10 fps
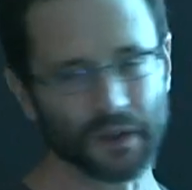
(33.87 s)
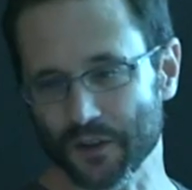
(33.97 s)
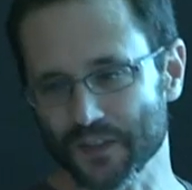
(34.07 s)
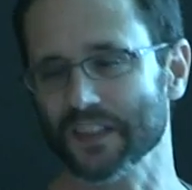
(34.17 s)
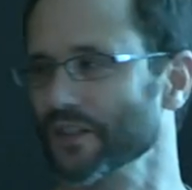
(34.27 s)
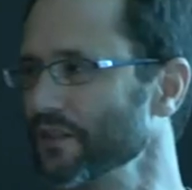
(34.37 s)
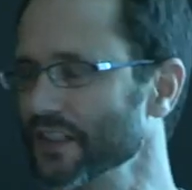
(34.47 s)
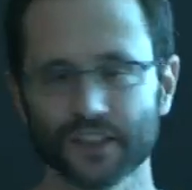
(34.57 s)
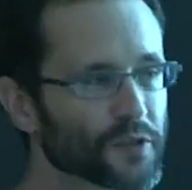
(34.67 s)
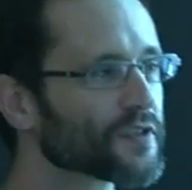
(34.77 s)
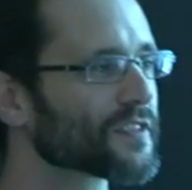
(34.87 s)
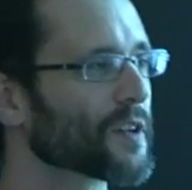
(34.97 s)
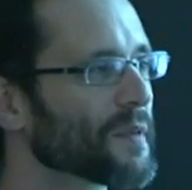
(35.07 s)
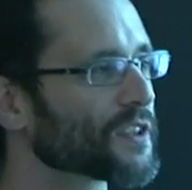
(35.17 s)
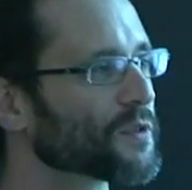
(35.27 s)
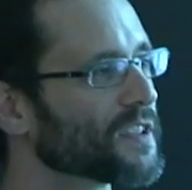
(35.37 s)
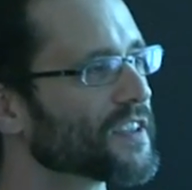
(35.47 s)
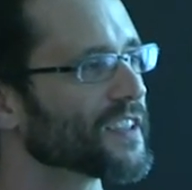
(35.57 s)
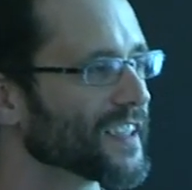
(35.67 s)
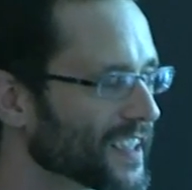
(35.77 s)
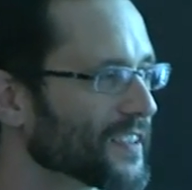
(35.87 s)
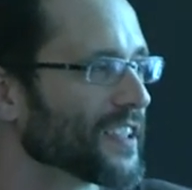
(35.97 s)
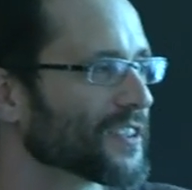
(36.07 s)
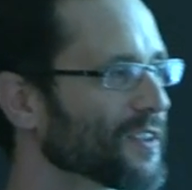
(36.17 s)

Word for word: because he's already used so much to teaching, he can teach